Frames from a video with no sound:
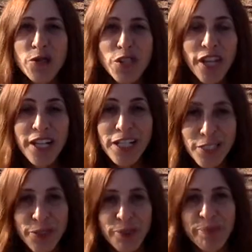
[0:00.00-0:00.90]
to
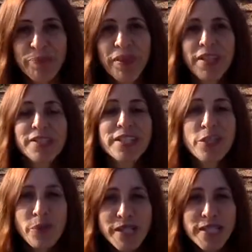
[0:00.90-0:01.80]
conclude,
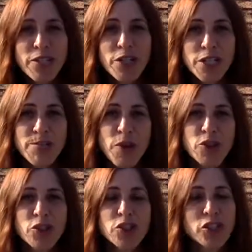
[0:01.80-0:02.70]
decreasing your
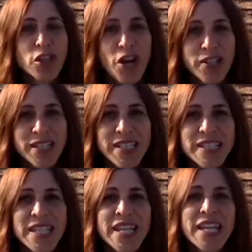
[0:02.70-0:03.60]
exposure to
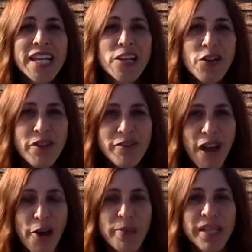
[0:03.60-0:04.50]
toxins in your
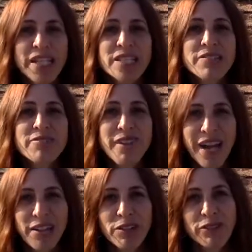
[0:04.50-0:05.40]
environment is
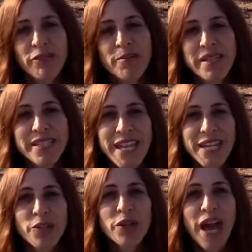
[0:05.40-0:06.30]
vital for
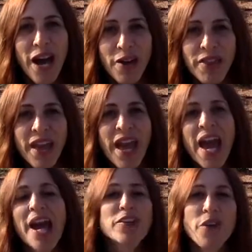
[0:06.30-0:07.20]
maintaining good health
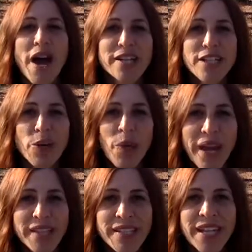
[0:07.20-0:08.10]
and your ideal
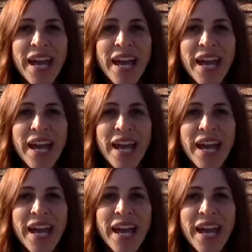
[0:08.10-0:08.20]
weight.